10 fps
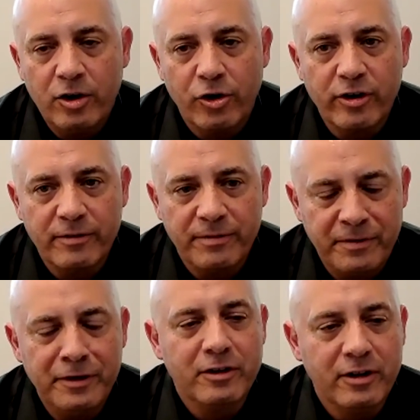you're going to
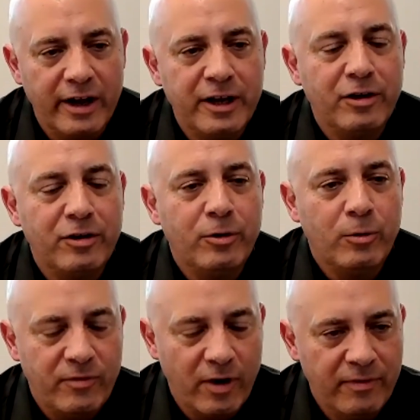feel like
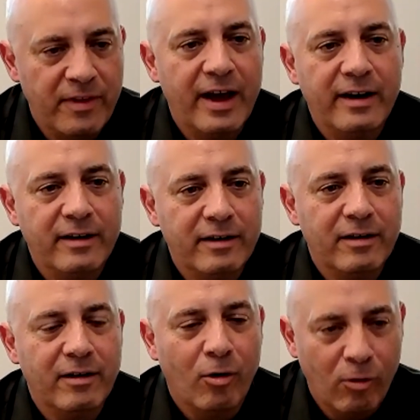you've done that
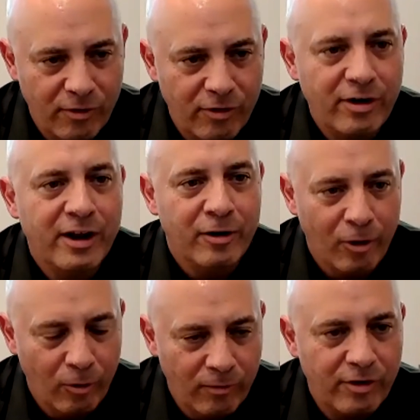over and
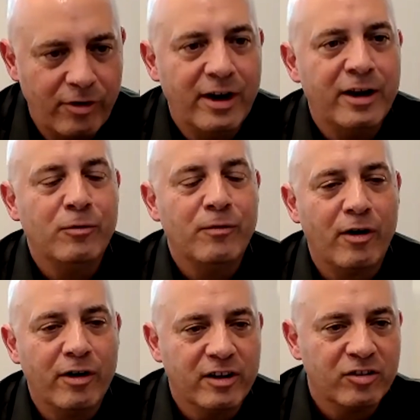over, and you've
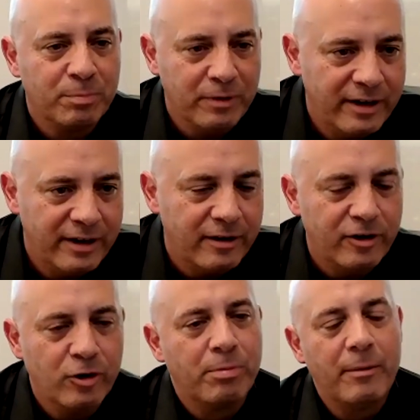already explained it,
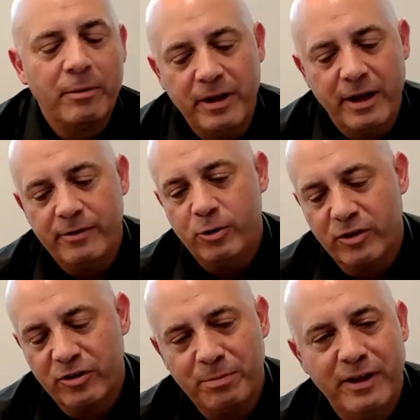and you're probably having to
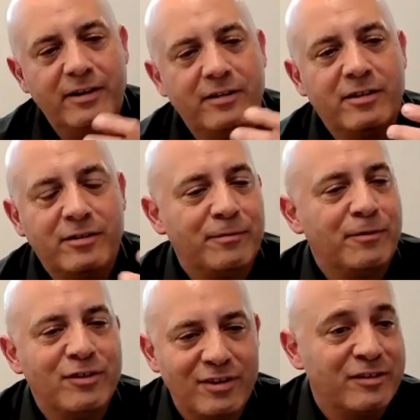explain it to
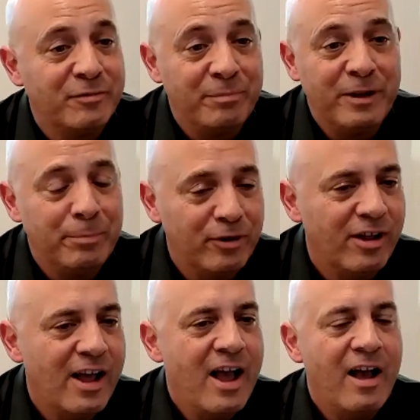different sets of
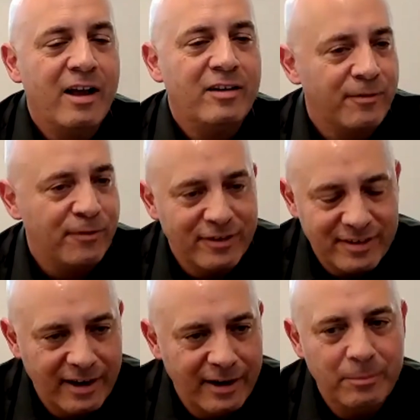people, different
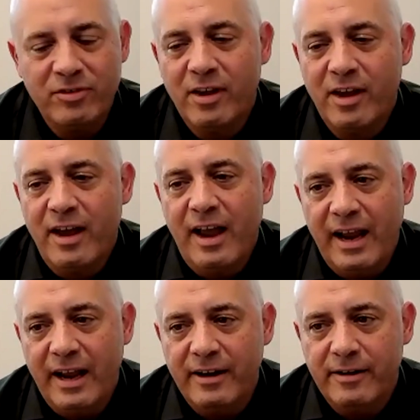times.
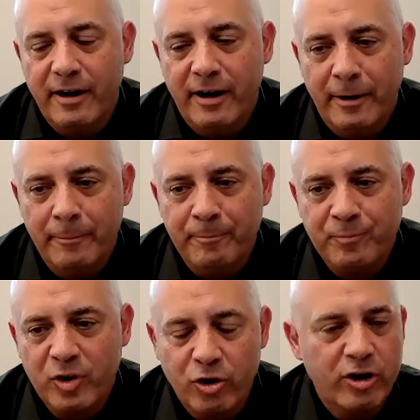And
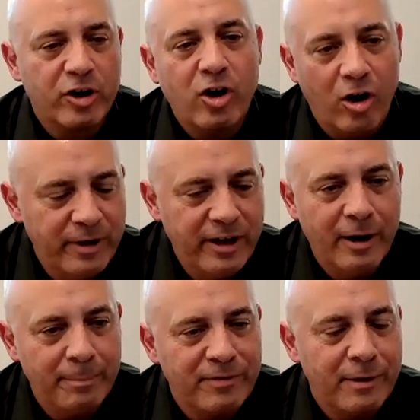you're going to call me
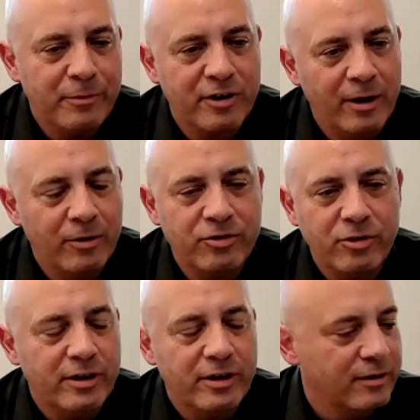up if I'm your
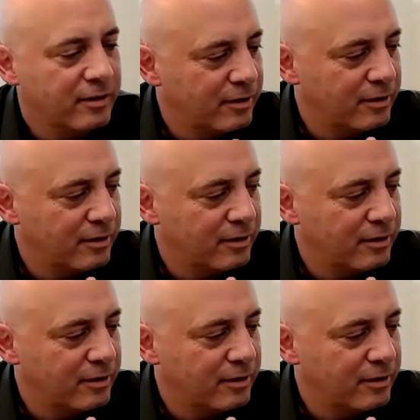counsel and